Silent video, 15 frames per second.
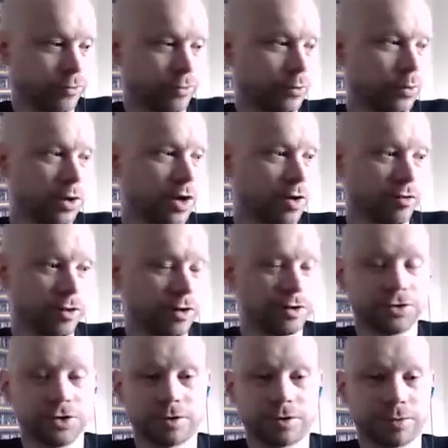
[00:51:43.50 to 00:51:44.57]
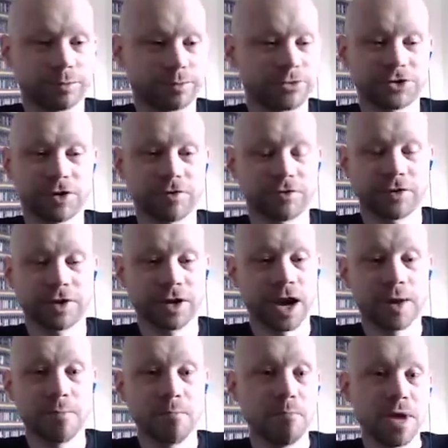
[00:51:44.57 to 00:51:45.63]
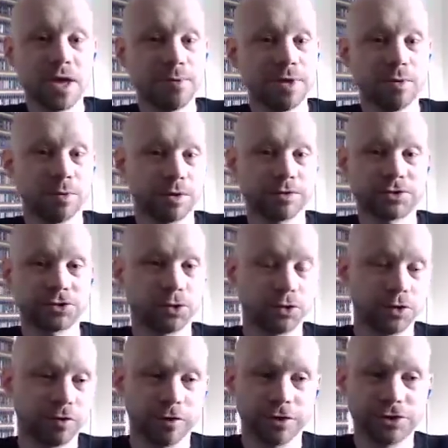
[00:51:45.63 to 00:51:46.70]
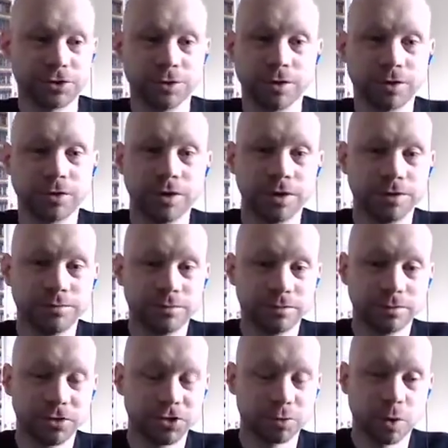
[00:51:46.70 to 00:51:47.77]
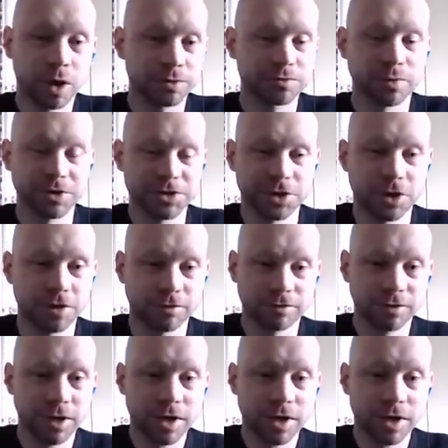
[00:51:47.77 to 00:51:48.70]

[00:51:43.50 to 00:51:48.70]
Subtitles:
whatever. He took stuff that I maybe would have sold over 2 or 3 swaps myself